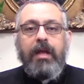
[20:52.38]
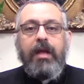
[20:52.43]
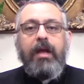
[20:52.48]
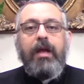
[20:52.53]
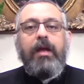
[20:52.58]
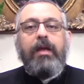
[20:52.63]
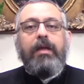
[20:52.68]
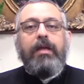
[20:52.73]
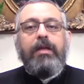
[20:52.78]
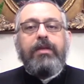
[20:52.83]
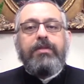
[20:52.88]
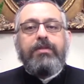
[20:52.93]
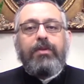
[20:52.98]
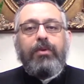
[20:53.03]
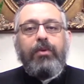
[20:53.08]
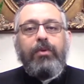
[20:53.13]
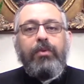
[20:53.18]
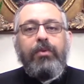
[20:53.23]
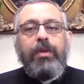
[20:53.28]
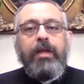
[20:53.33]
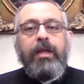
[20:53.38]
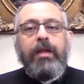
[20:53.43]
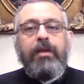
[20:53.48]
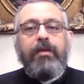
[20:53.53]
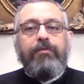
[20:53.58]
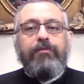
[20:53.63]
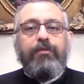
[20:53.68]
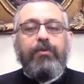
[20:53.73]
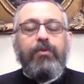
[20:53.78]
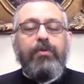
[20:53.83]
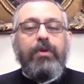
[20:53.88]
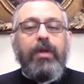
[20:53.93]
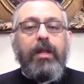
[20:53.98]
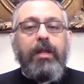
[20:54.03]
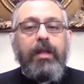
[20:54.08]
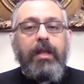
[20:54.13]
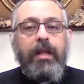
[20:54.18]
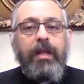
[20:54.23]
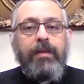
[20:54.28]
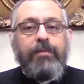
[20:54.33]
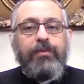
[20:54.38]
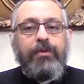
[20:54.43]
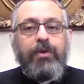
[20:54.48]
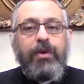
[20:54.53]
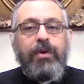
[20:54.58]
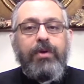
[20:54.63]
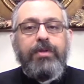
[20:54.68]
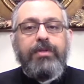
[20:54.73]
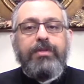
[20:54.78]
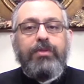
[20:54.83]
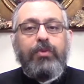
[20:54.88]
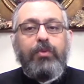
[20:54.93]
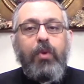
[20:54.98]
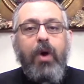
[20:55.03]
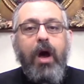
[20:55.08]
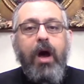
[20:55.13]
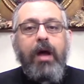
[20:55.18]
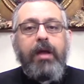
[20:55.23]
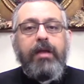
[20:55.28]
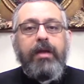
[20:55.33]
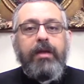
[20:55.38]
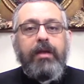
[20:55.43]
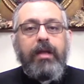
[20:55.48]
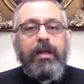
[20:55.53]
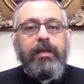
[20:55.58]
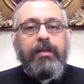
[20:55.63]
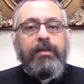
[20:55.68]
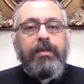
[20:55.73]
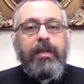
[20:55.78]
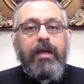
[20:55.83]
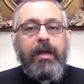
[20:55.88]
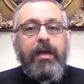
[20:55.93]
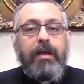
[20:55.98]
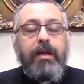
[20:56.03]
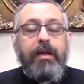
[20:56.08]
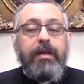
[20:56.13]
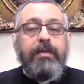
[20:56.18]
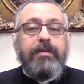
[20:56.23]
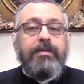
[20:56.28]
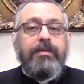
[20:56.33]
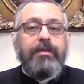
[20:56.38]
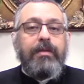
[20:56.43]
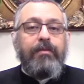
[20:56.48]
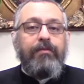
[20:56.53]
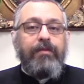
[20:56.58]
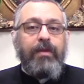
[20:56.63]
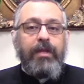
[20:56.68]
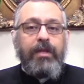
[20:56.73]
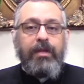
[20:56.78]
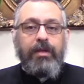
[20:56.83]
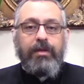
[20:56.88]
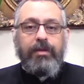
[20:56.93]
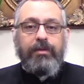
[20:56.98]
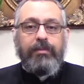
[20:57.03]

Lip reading: He is calling for laborers to hire in his vineyard,